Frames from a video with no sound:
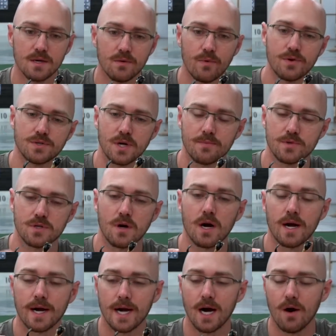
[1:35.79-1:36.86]
which I'm
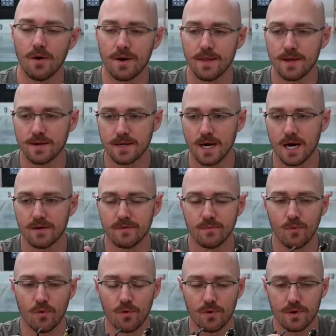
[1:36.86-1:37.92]
trying out, and then kind of a
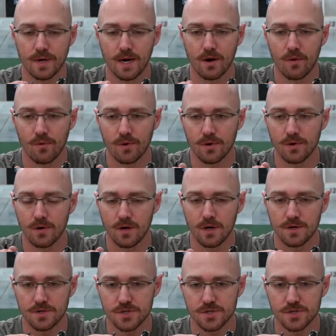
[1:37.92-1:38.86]
more narrower,